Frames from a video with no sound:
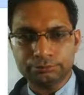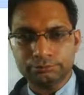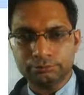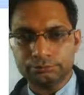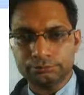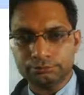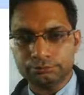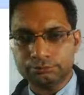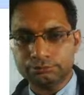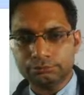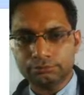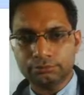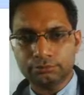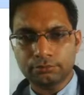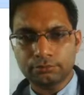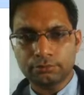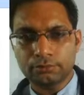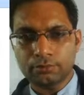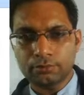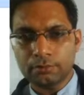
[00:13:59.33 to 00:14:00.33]

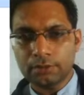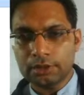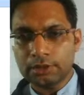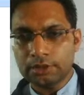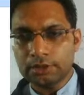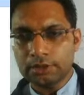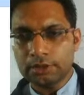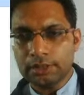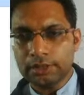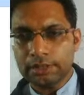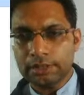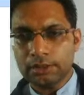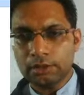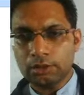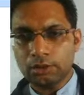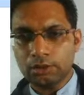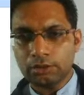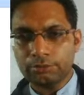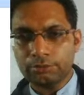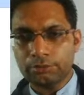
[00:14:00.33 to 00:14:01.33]
and
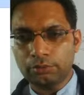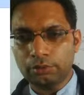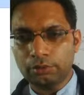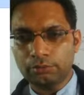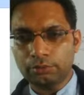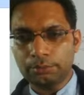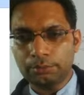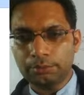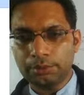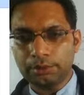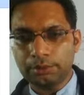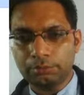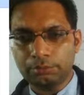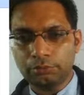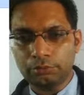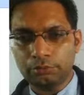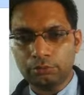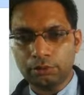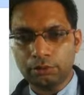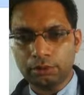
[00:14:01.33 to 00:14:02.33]
log 4 will become
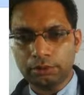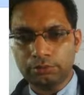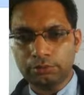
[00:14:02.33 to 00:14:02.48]
2 log